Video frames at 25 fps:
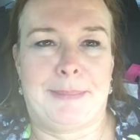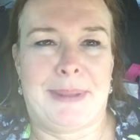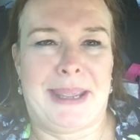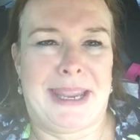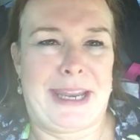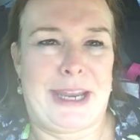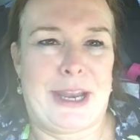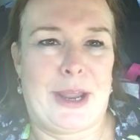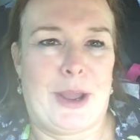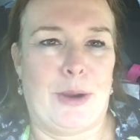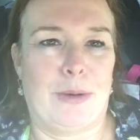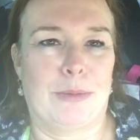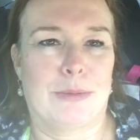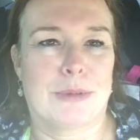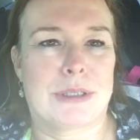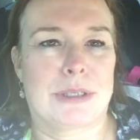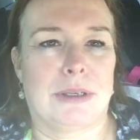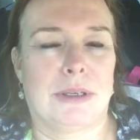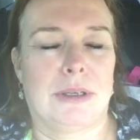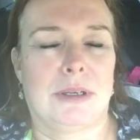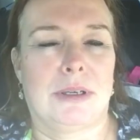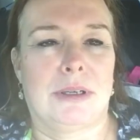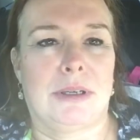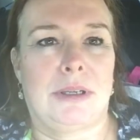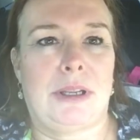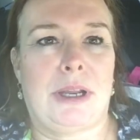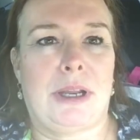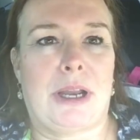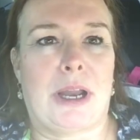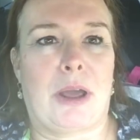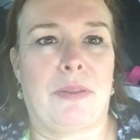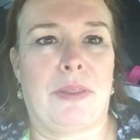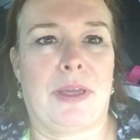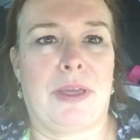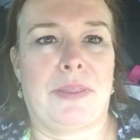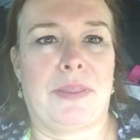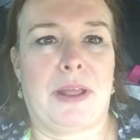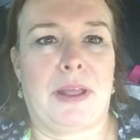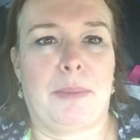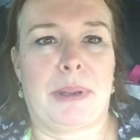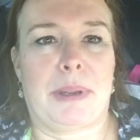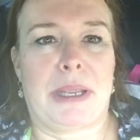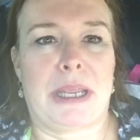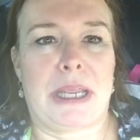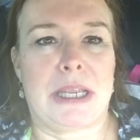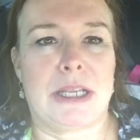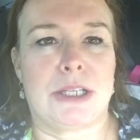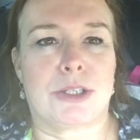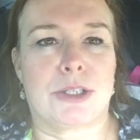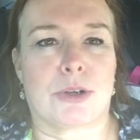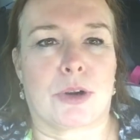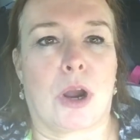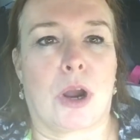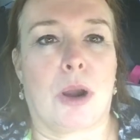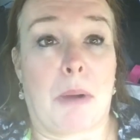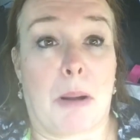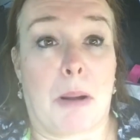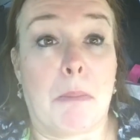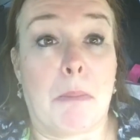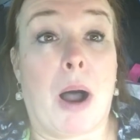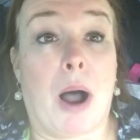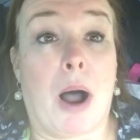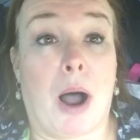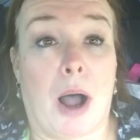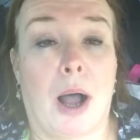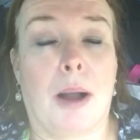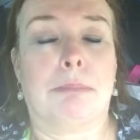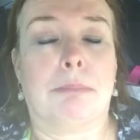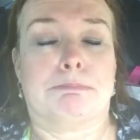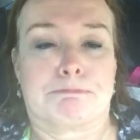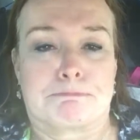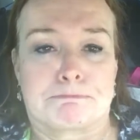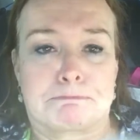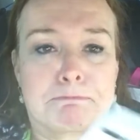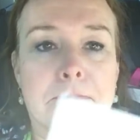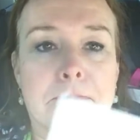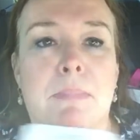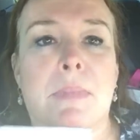He don't. You know, that'll be easier on my mom.